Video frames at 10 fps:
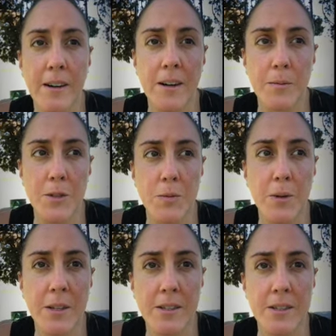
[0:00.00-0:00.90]
I
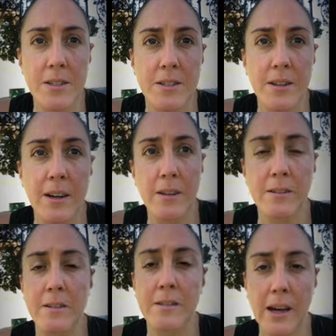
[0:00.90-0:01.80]
was
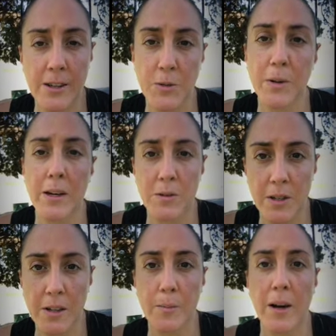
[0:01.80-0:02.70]

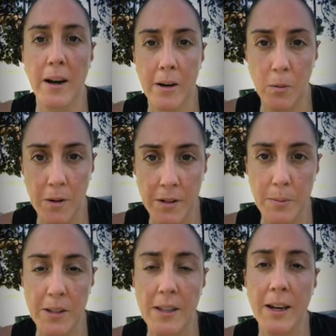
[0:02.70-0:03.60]
talking about how I wanted to
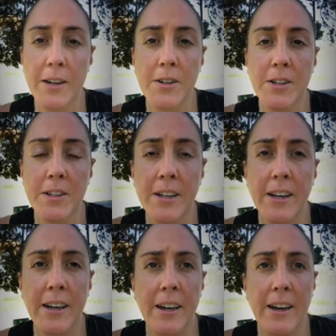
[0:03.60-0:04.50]
be lighter
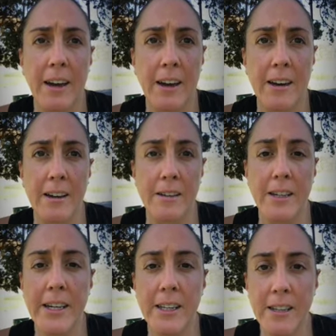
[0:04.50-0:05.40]
and
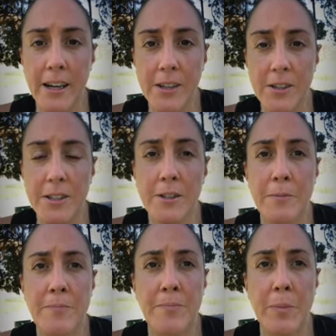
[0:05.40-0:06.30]
eat lighter
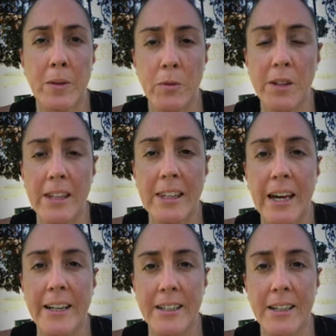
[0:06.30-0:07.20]
and really
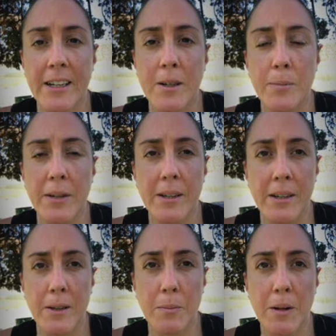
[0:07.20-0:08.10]
lighten up
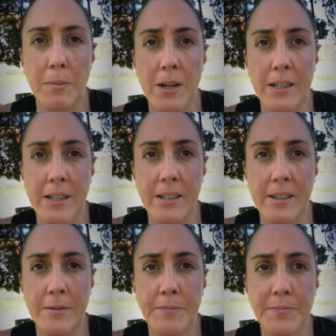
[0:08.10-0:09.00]
in my body,